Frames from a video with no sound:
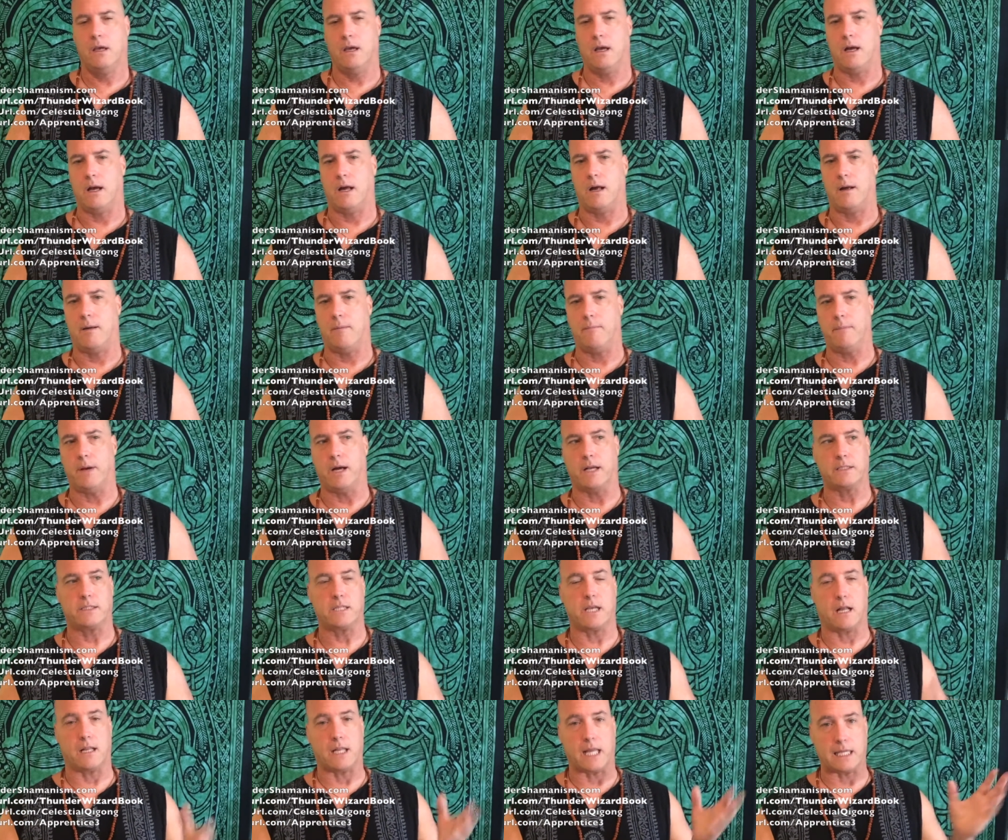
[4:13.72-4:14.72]

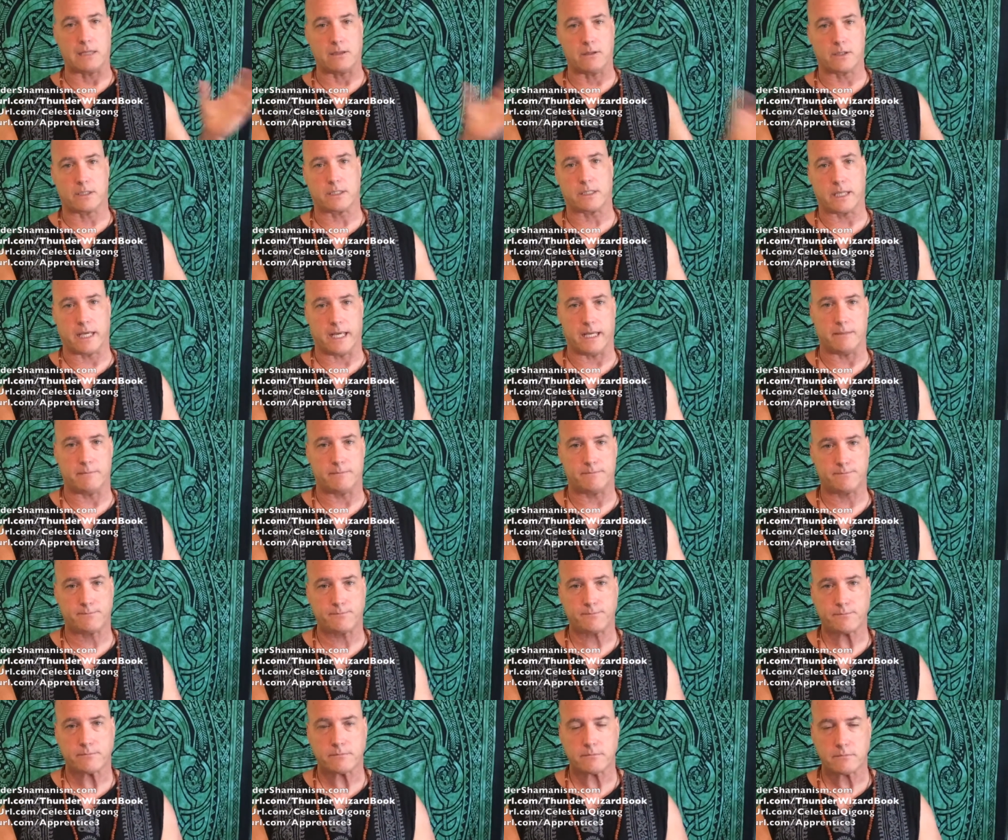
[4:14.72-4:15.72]
until I looked at
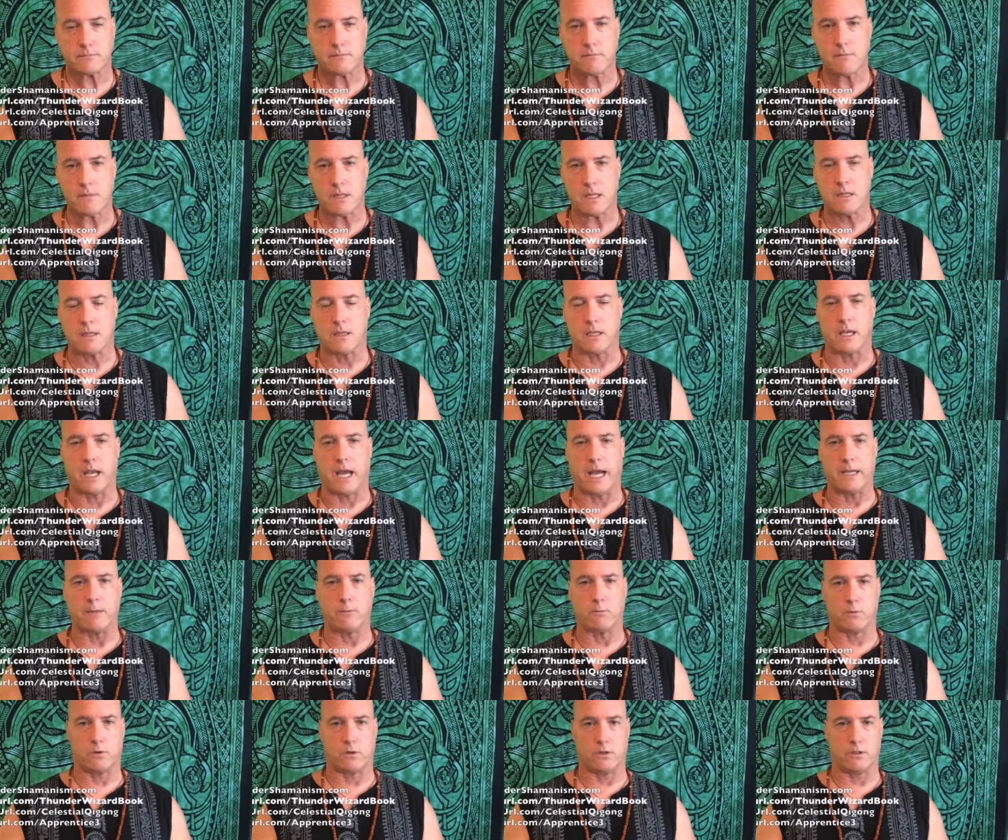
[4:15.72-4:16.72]
the
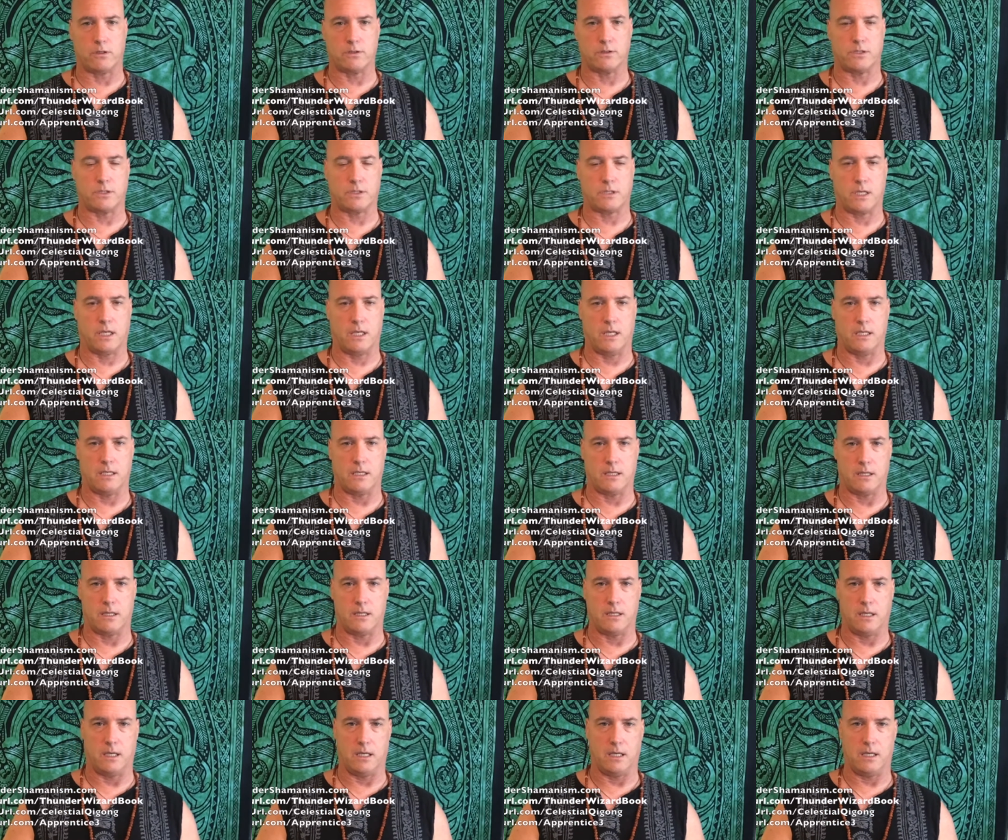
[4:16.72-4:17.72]
nine worlds in
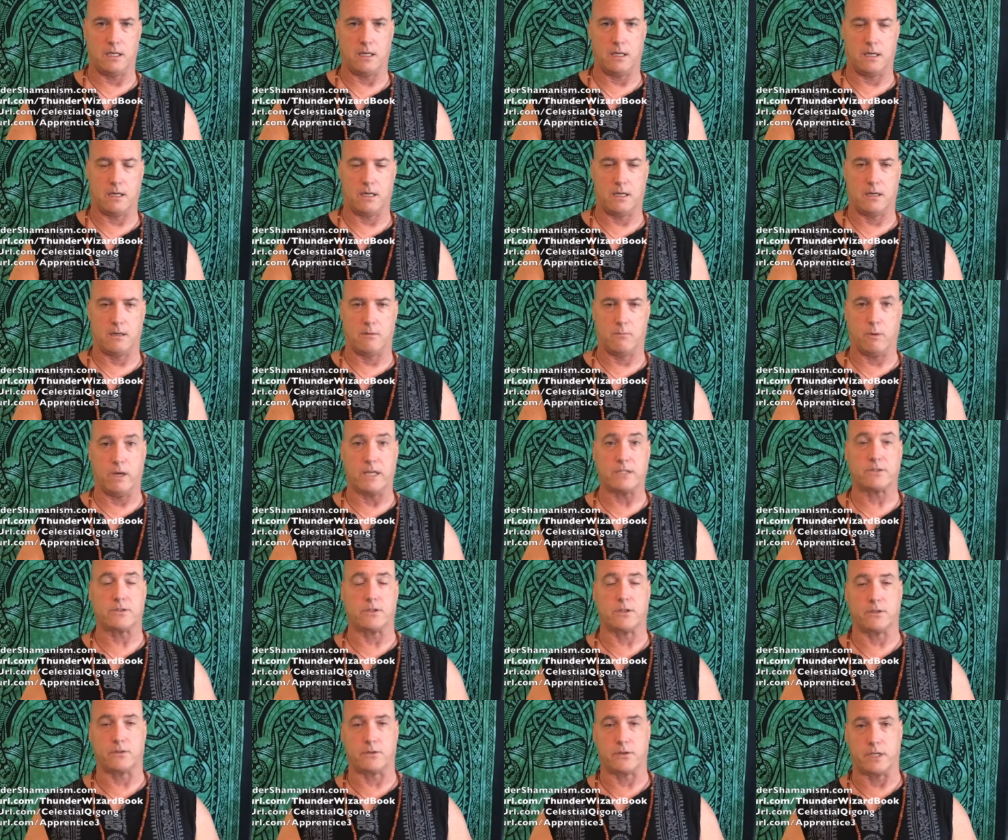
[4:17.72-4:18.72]
the
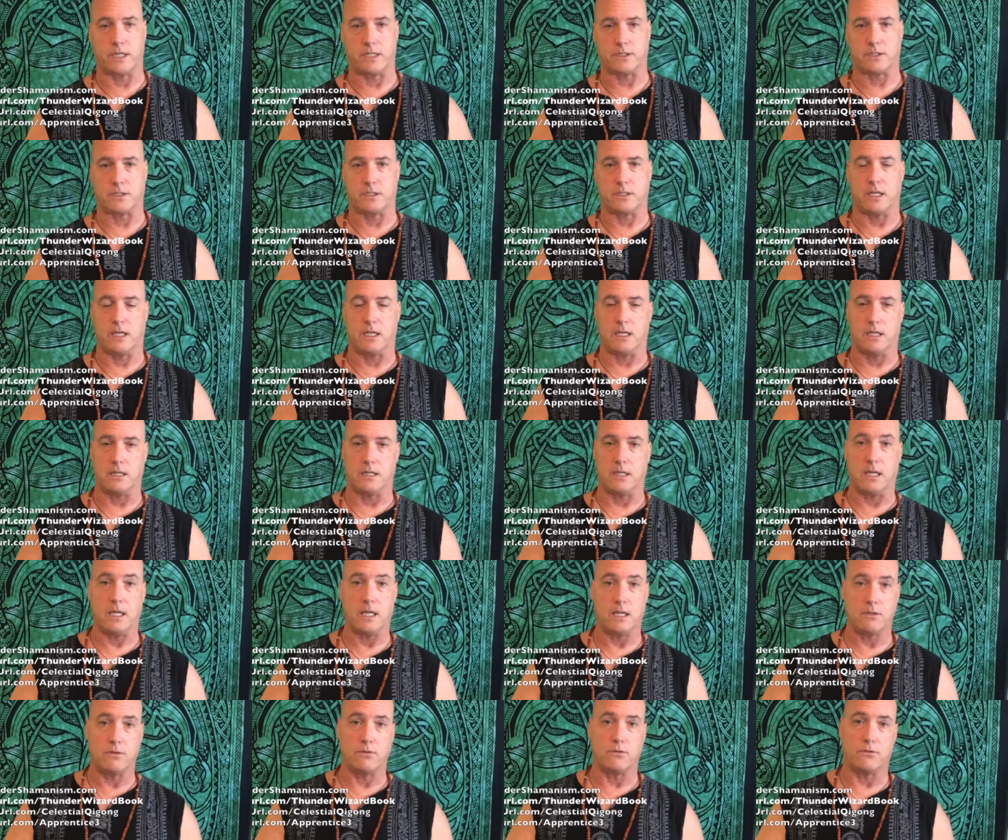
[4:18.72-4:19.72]
Western tradition and in the
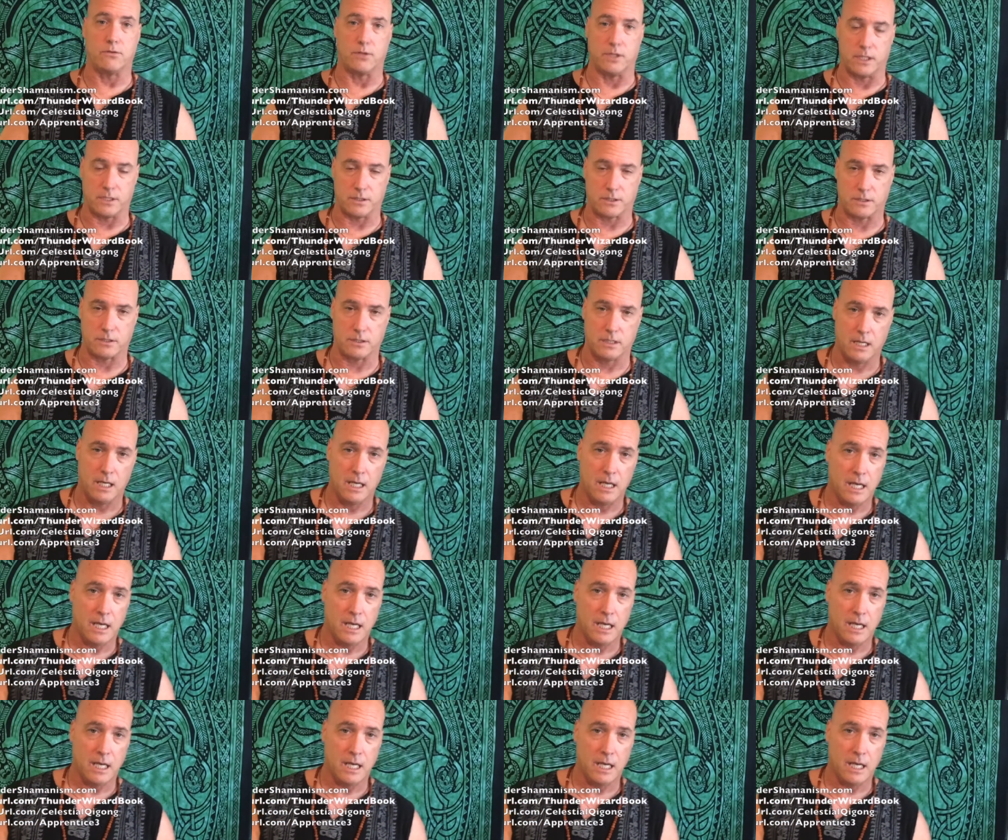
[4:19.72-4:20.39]
Hindu tradition.